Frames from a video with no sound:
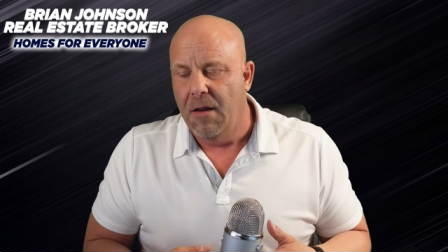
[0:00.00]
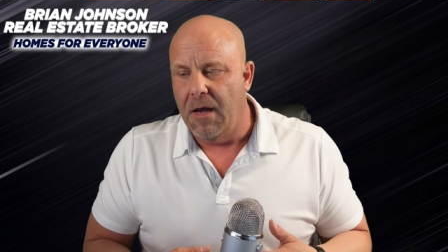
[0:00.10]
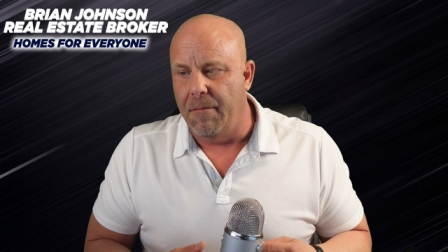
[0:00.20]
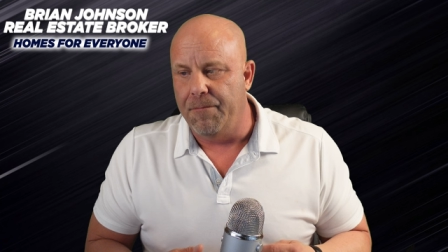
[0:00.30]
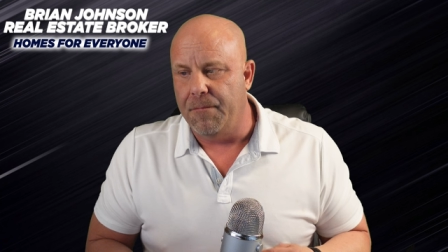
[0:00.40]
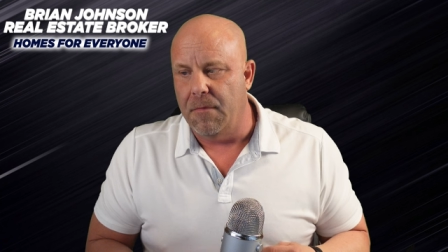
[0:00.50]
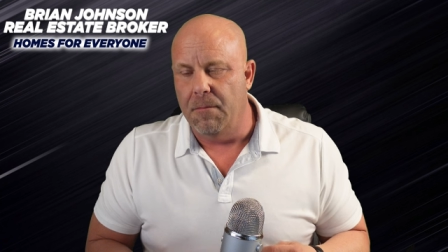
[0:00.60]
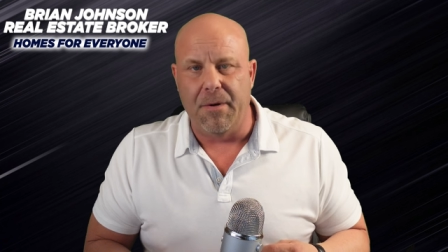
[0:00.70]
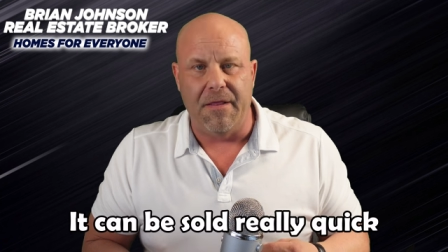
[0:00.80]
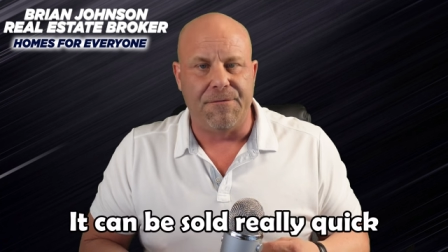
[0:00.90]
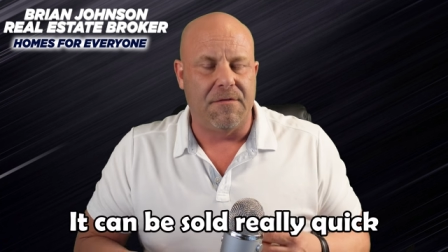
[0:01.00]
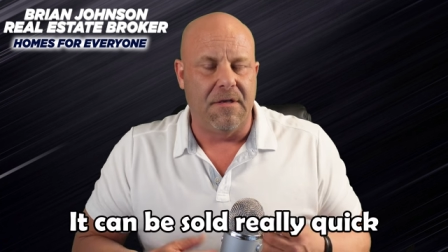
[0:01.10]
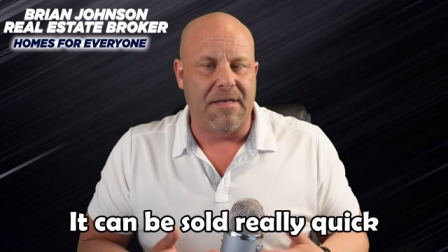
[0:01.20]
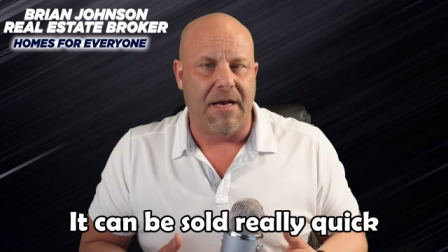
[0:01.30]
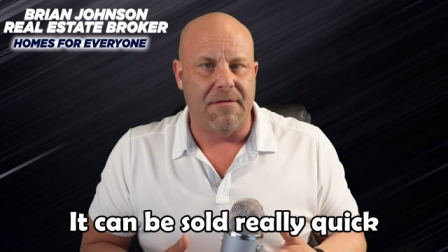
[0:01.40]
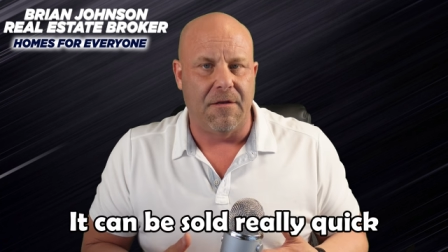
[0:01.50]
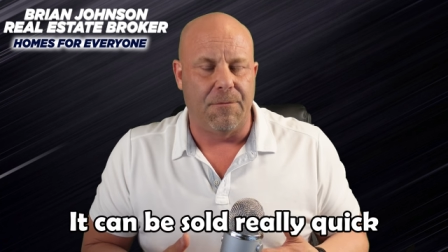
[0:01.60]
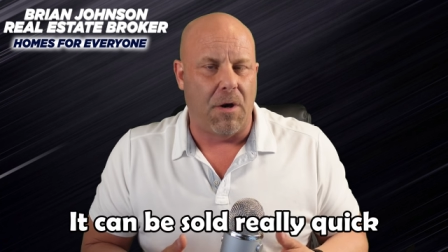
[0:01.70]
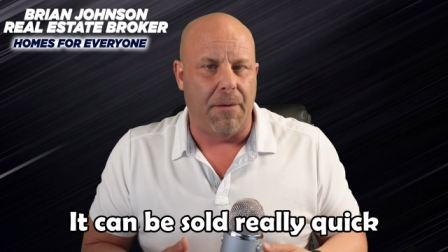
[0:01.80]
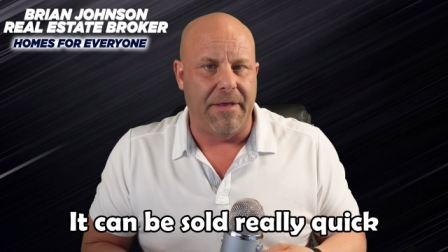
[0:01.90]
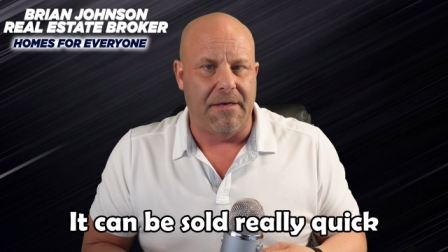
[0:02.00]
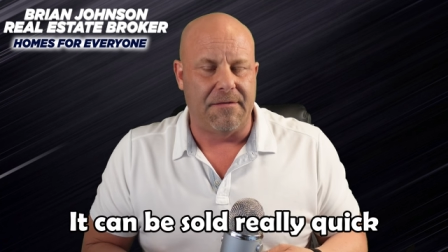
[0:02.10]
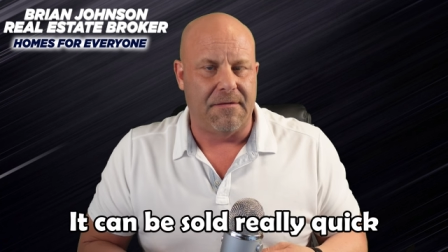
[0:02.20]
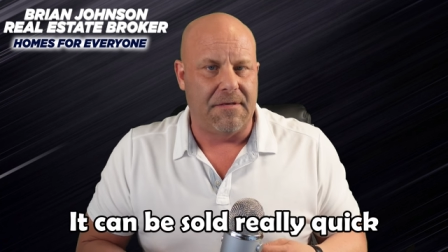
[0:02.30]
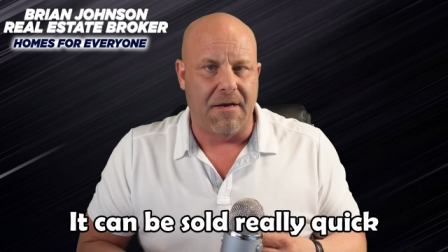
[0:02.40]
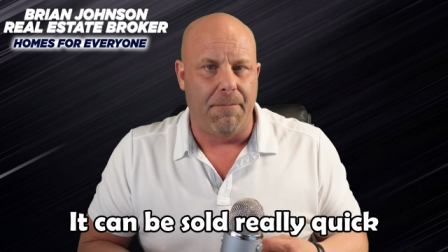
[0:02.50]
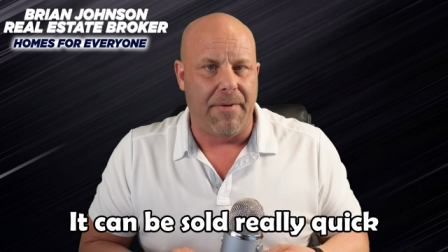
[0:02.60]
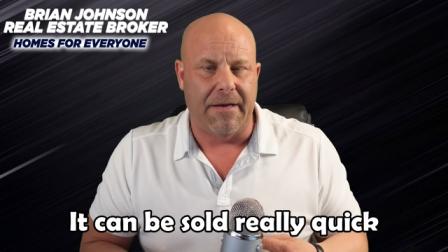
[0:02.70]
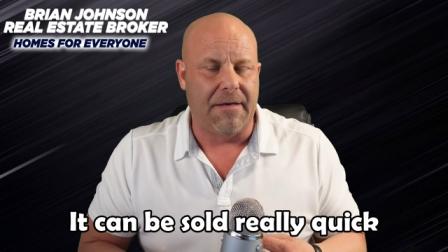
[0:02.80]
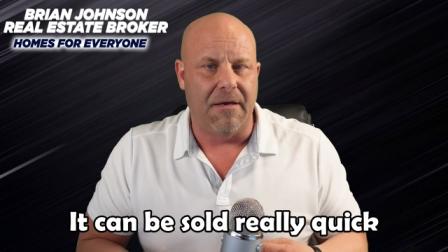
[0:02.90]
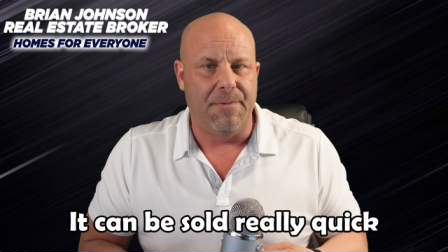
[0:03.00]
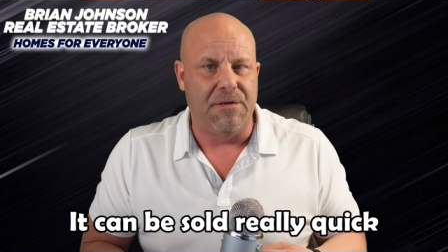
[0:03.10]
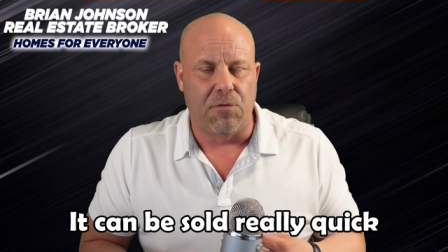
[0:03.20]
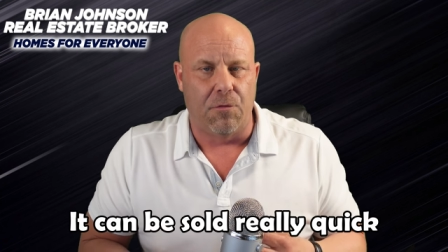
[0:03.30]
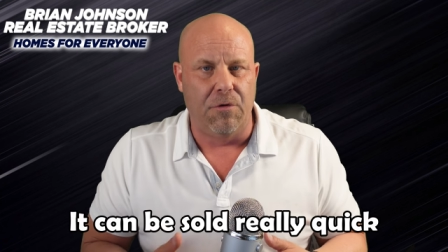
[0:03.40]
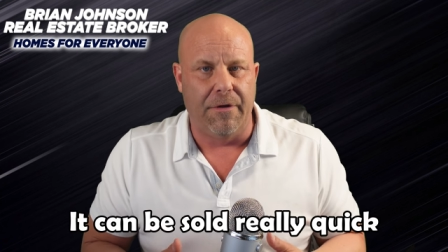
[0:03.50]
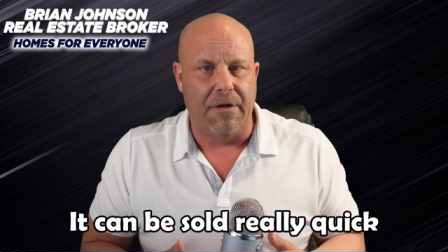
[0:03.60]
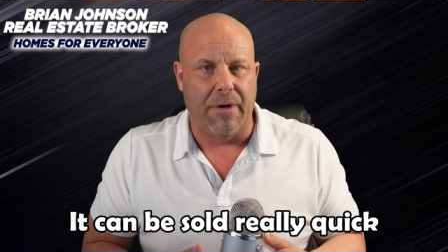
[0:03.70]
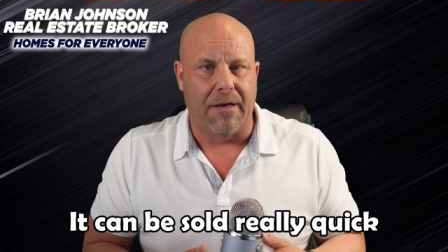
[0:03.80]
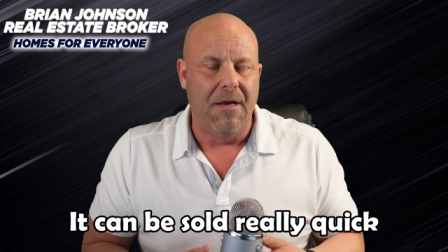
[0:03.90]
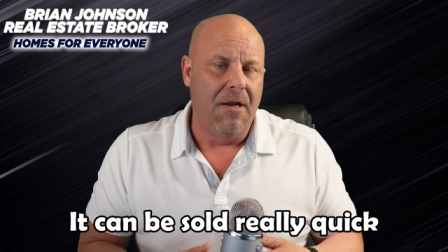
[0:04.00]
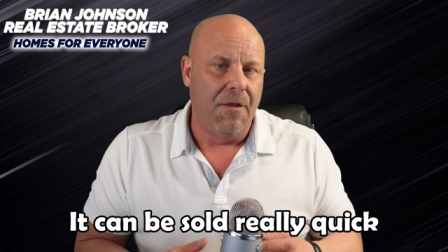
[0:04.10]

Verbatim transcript: Um, but if this has, the property has to come back, it can be sold really quick.